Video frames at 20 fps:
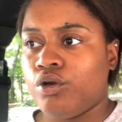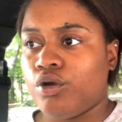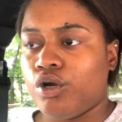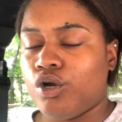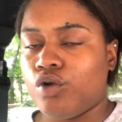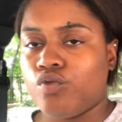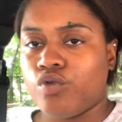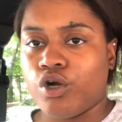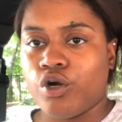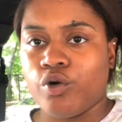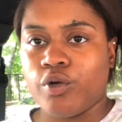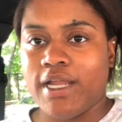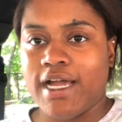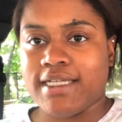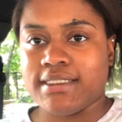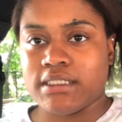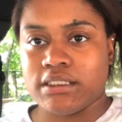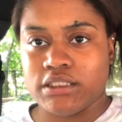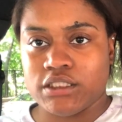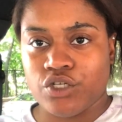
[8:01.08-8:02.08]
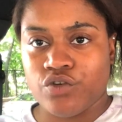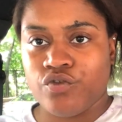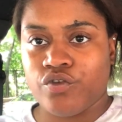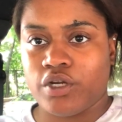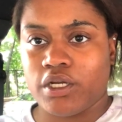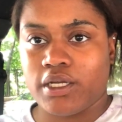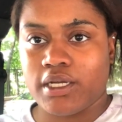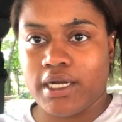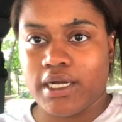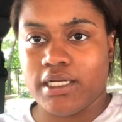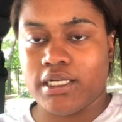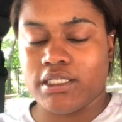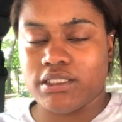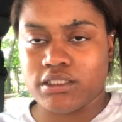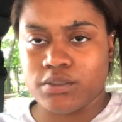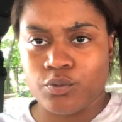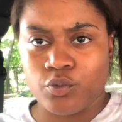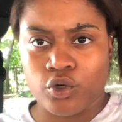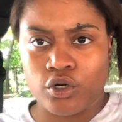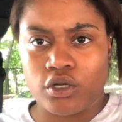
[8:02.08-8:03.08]
a road has a different kind,
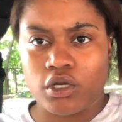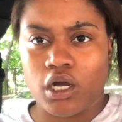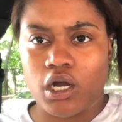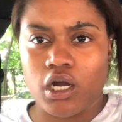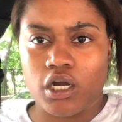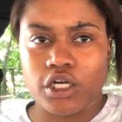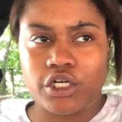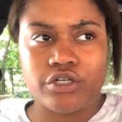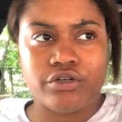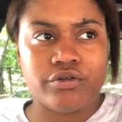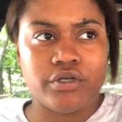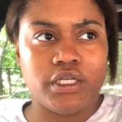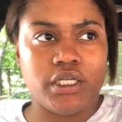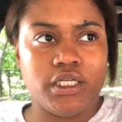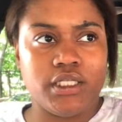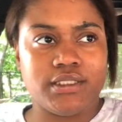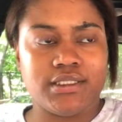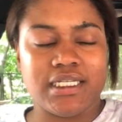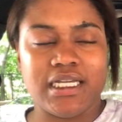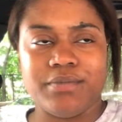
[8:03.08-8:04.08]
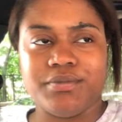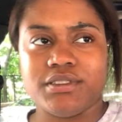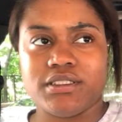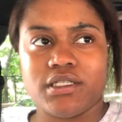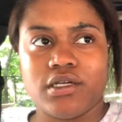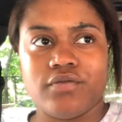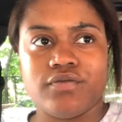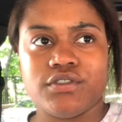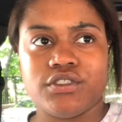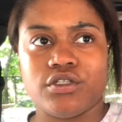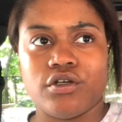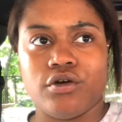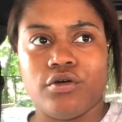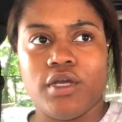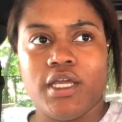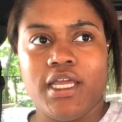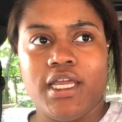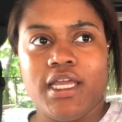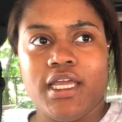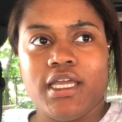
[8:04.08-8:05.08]
it's more concrete type stuff, so
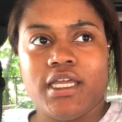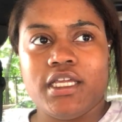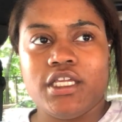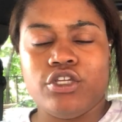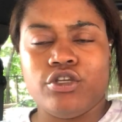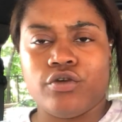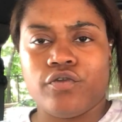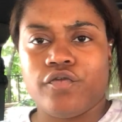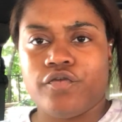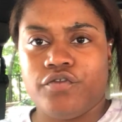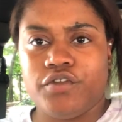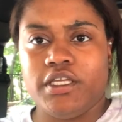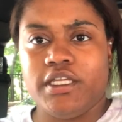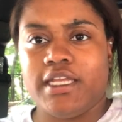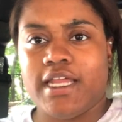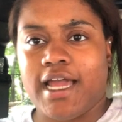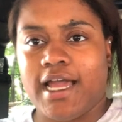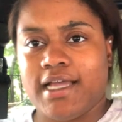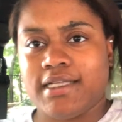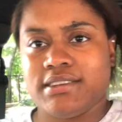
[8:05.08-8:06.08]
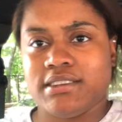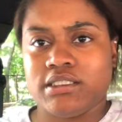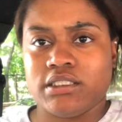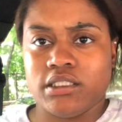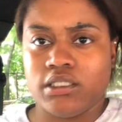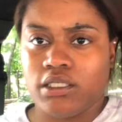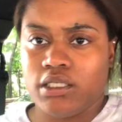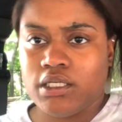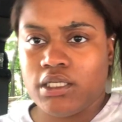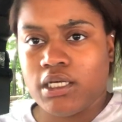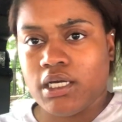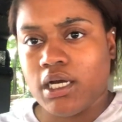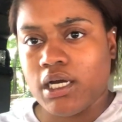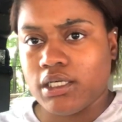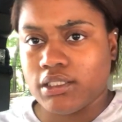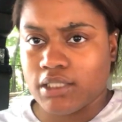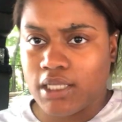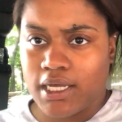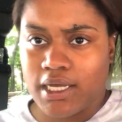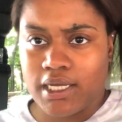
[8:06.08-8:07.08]
your feet has to
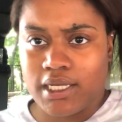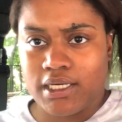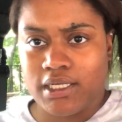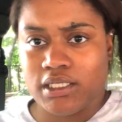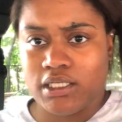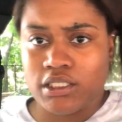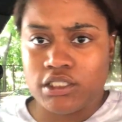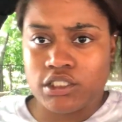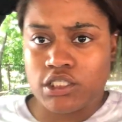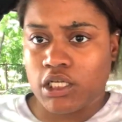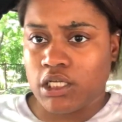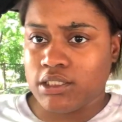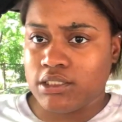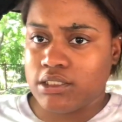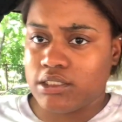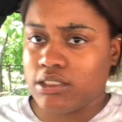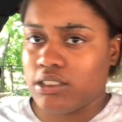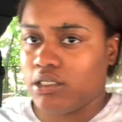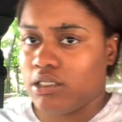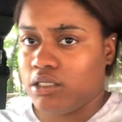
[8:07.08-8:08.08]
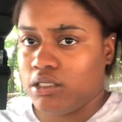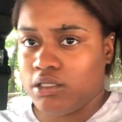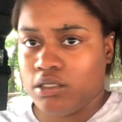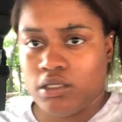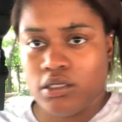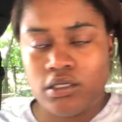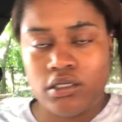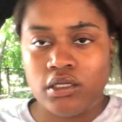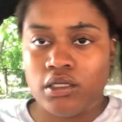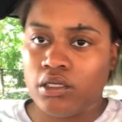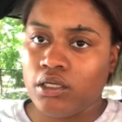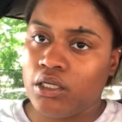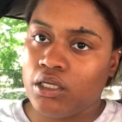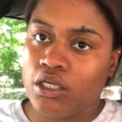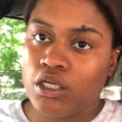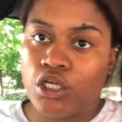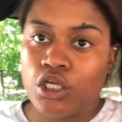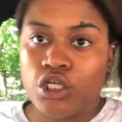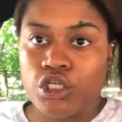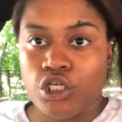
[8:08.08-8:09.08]
align and adjust to,
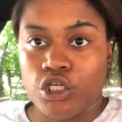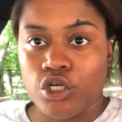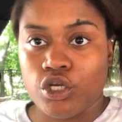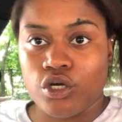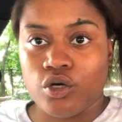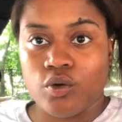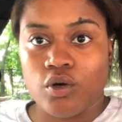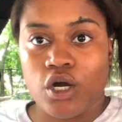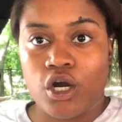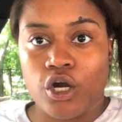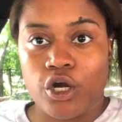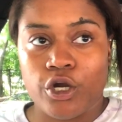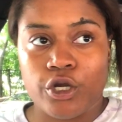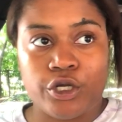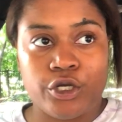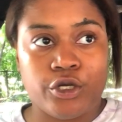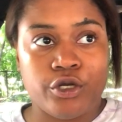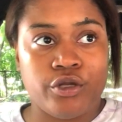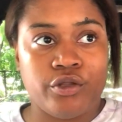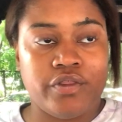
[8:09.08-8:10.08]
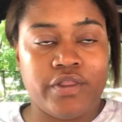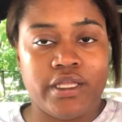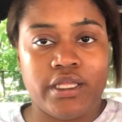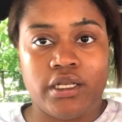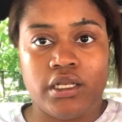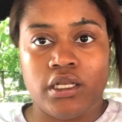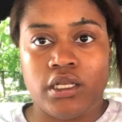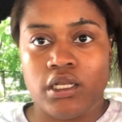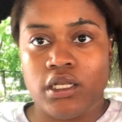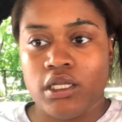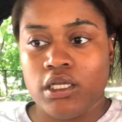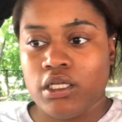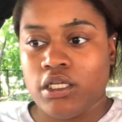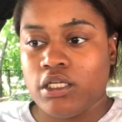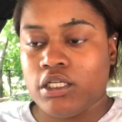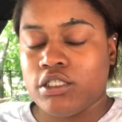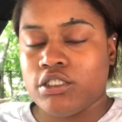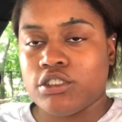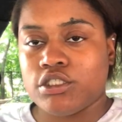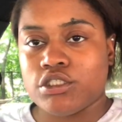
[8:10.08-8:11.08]
you know, harder than
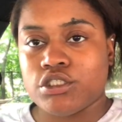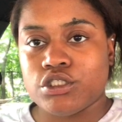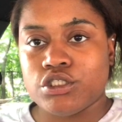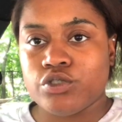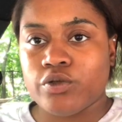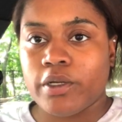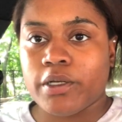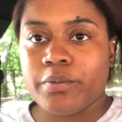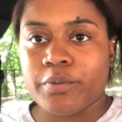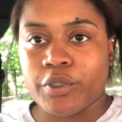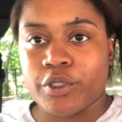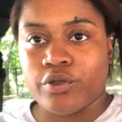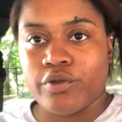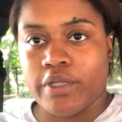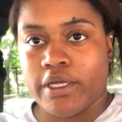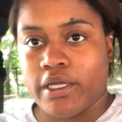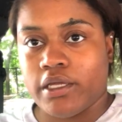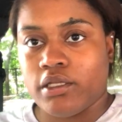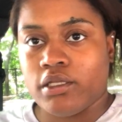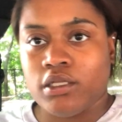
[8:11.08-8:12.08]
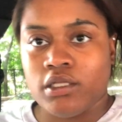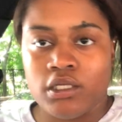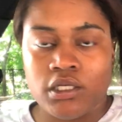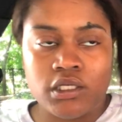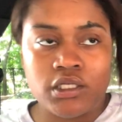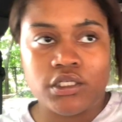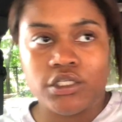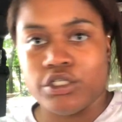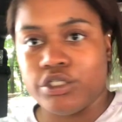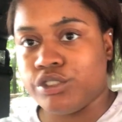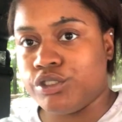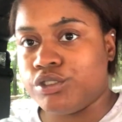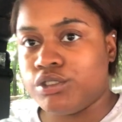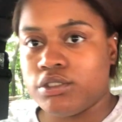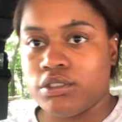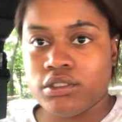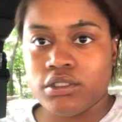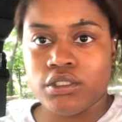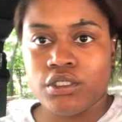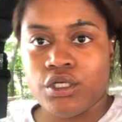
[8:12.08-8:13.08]
just a treadmill that you're
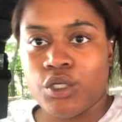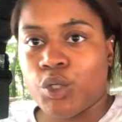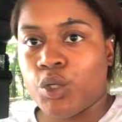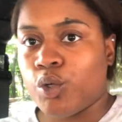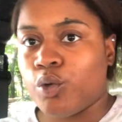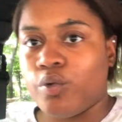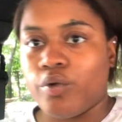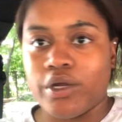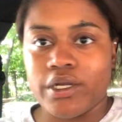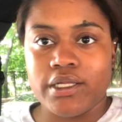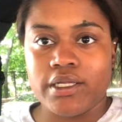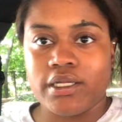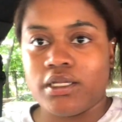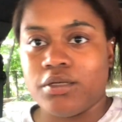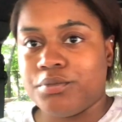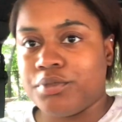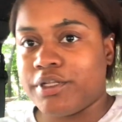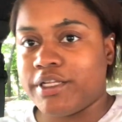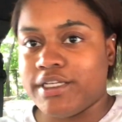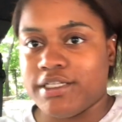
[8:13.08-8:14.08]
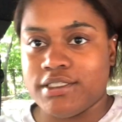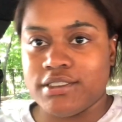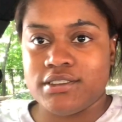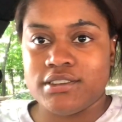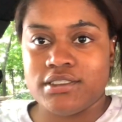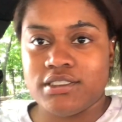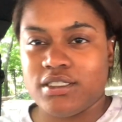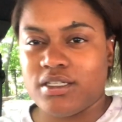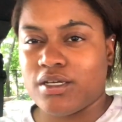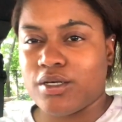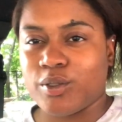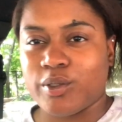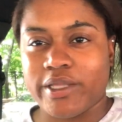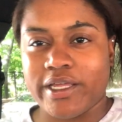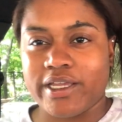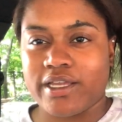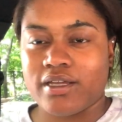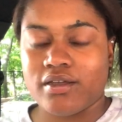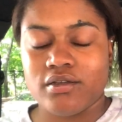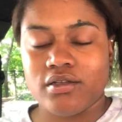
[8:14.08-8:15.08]
just running in place, you know.
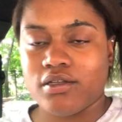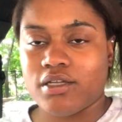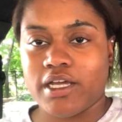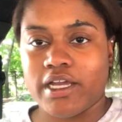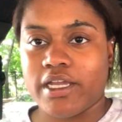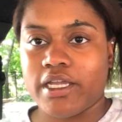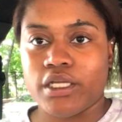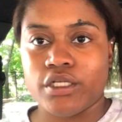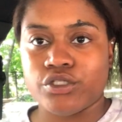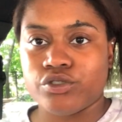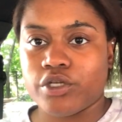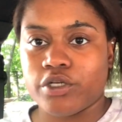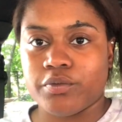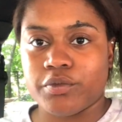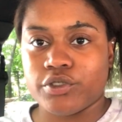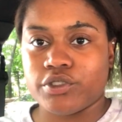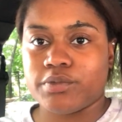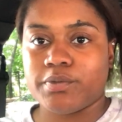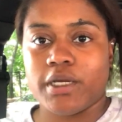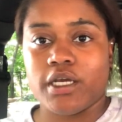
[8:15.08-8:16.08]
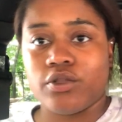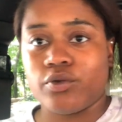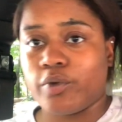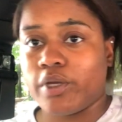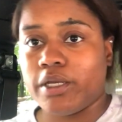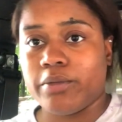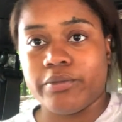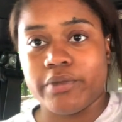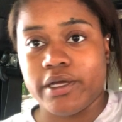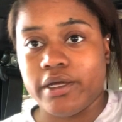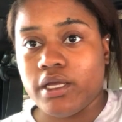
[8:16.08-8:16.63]
Like, I hate treadmills, by the way.